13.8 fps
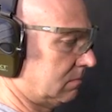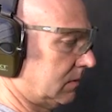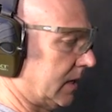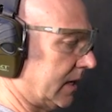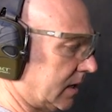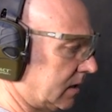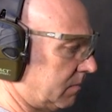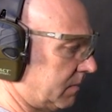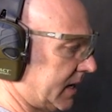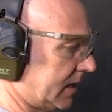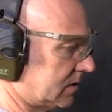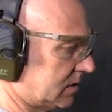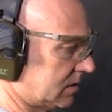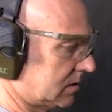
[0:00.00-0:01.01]
like other
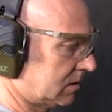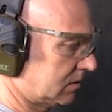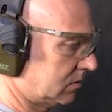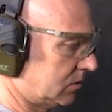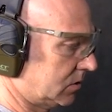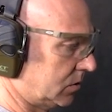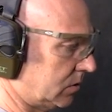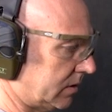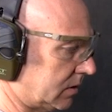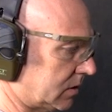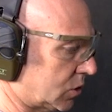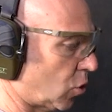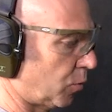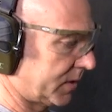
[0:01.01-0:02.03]
mags do. I think
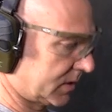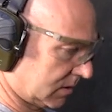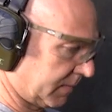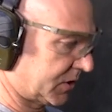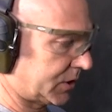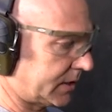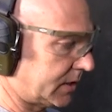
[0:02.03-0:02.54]
the Scorpions are much